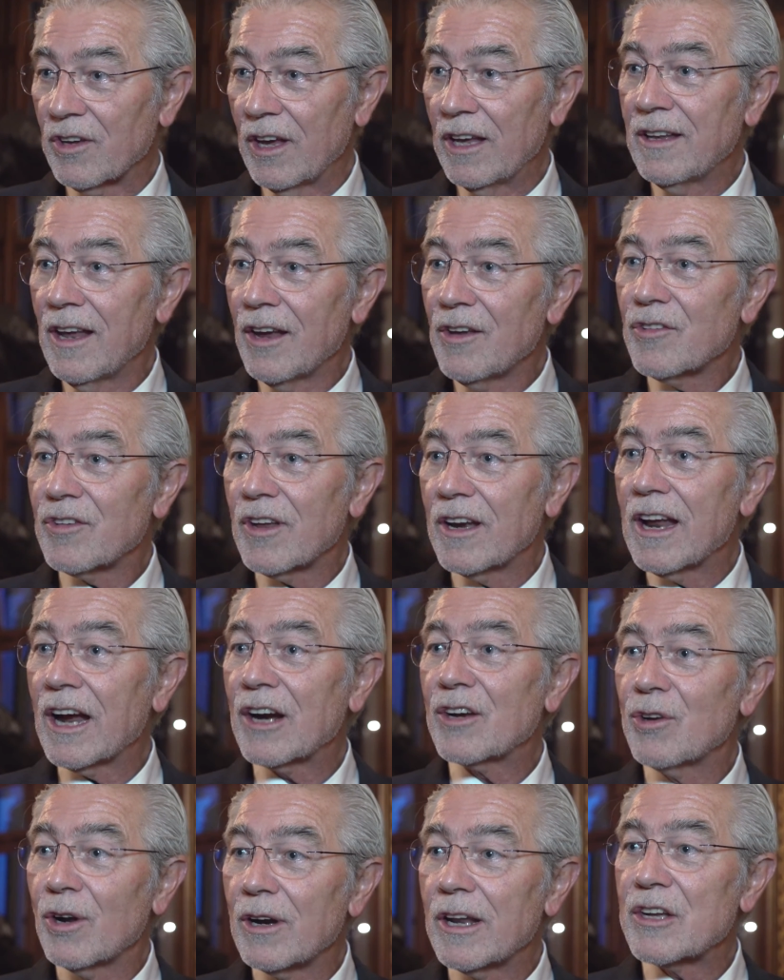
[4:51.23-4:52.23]
There is an
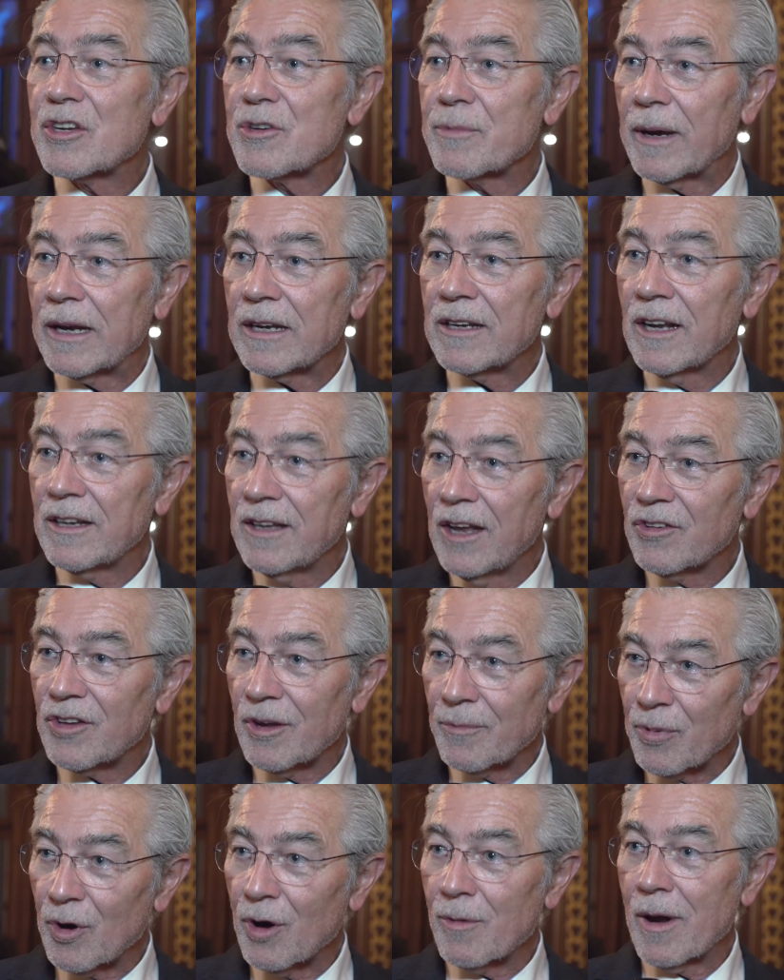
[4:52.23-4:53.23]
acknowledgement that there's
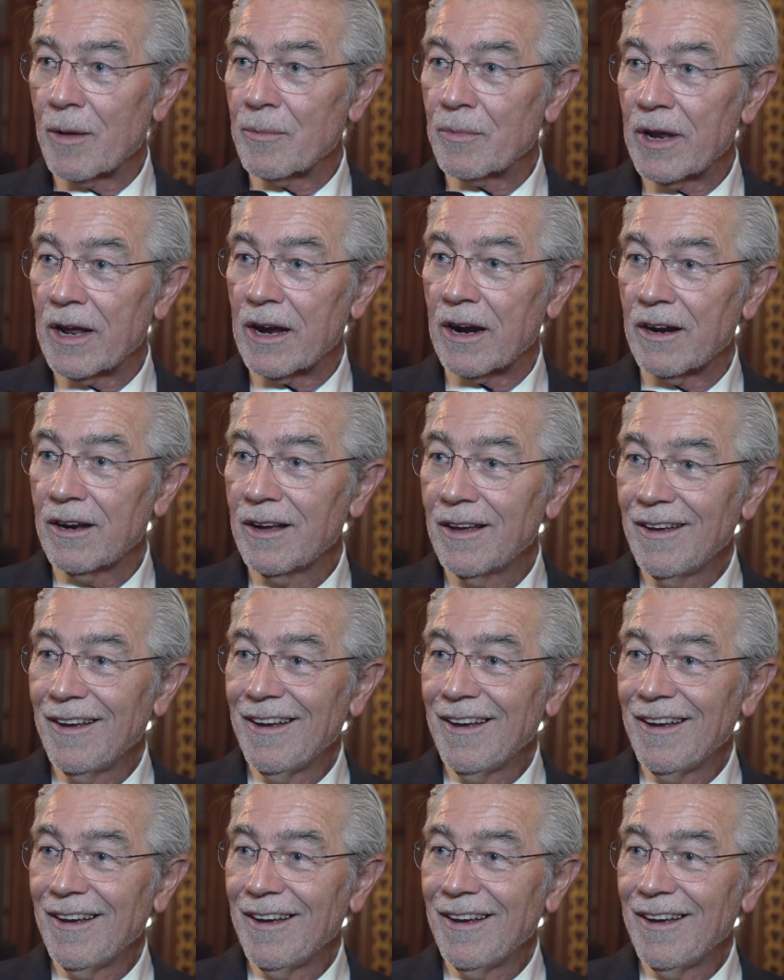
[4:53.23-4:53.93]
a problem there.